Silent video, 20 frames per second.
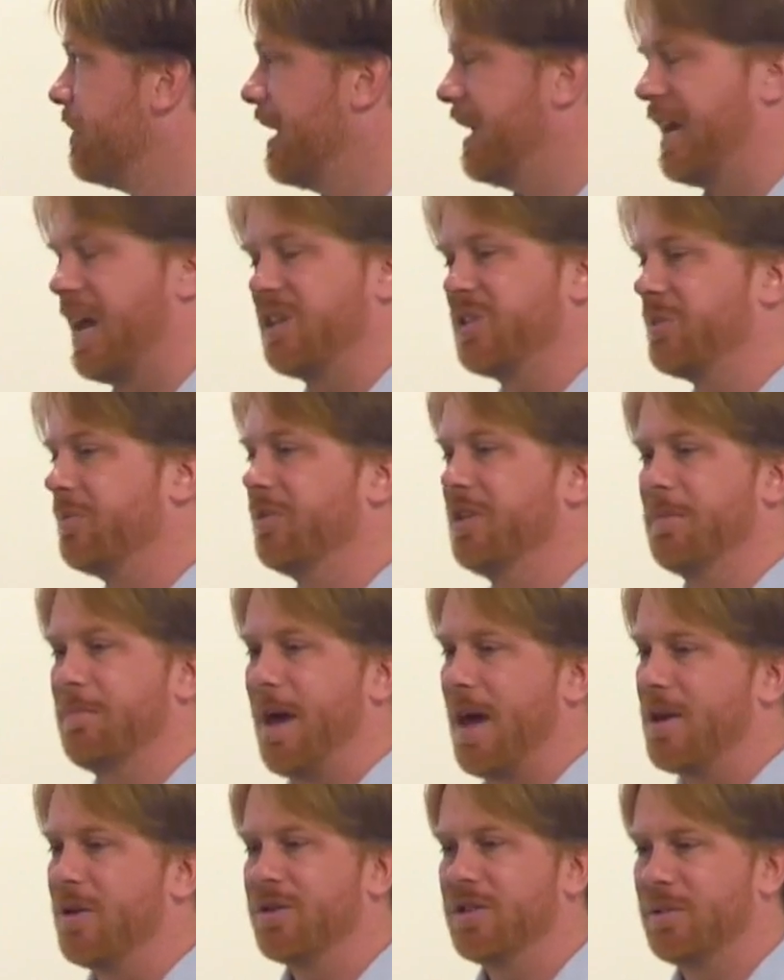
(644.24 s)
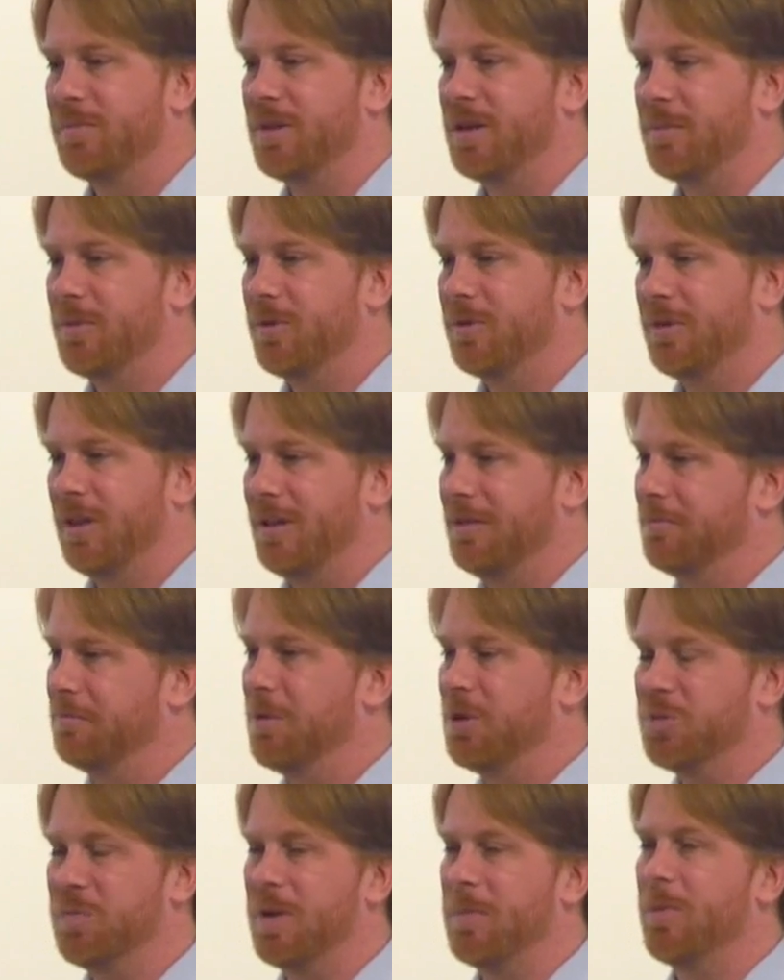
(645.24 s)
it hasn't really mattered to people that
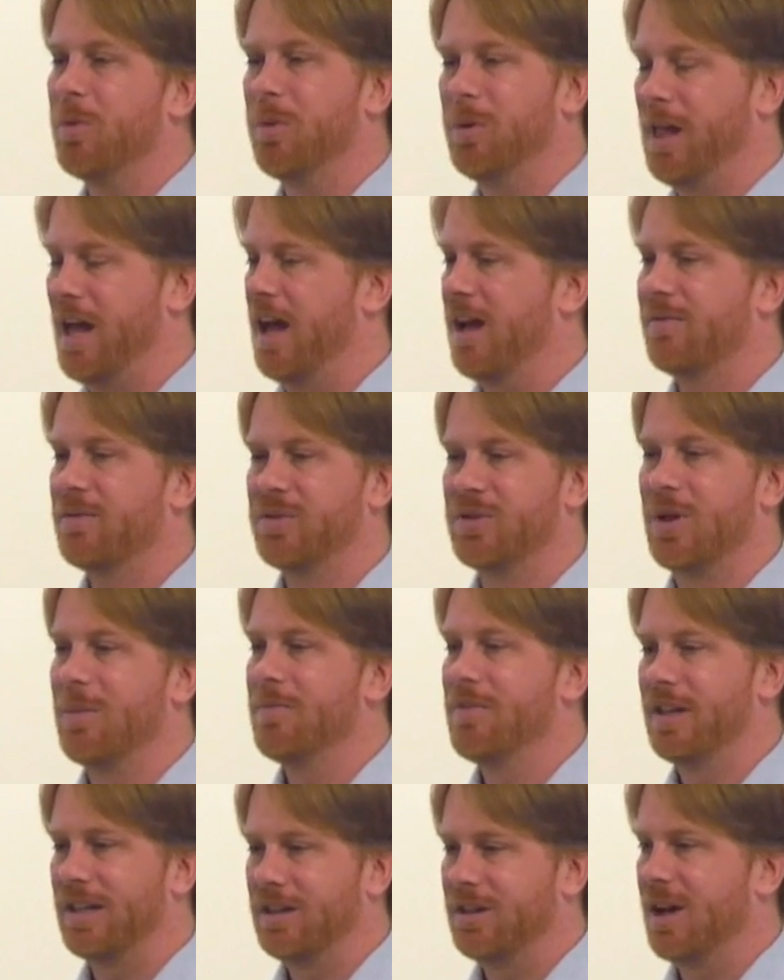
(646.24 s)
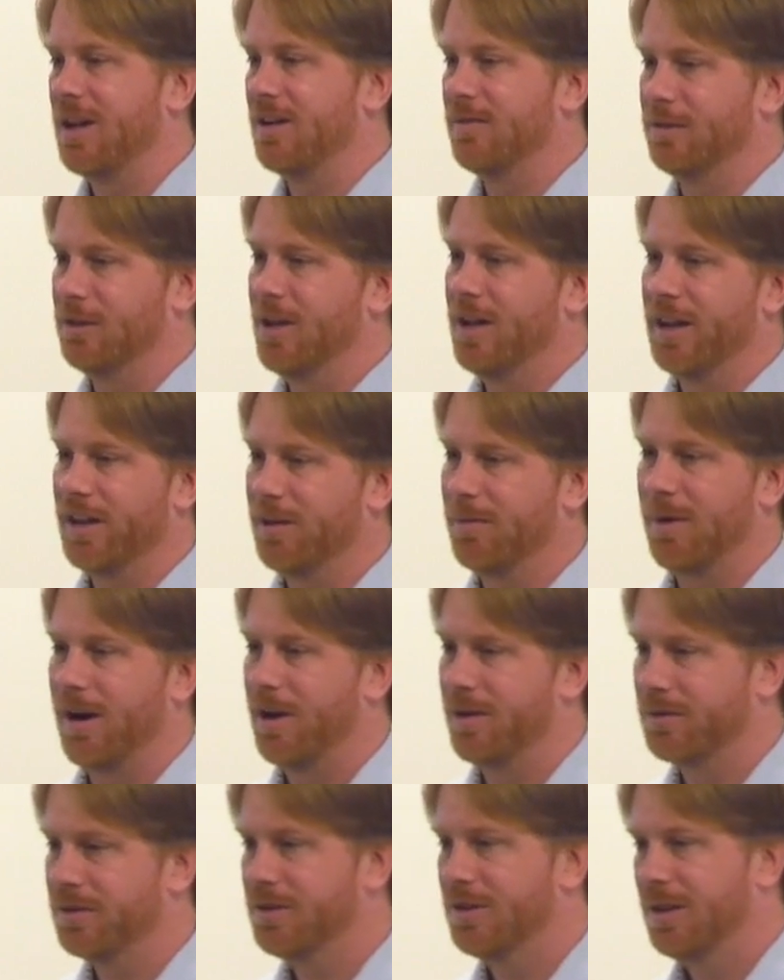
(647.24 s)
most people will have something kind of lying
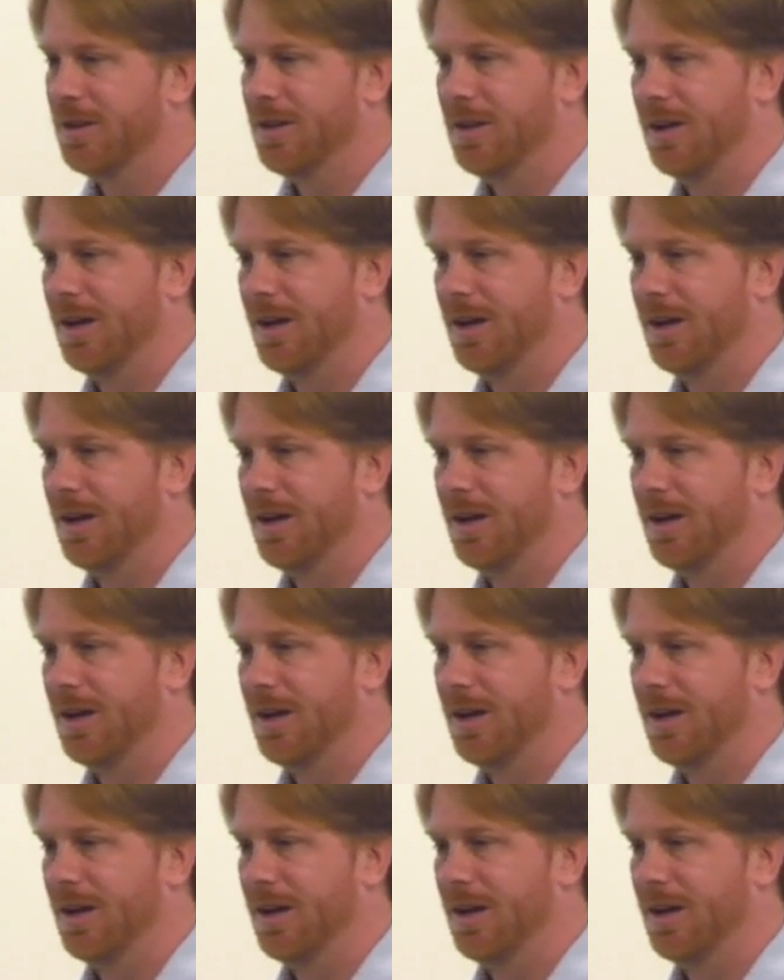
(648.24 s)
around.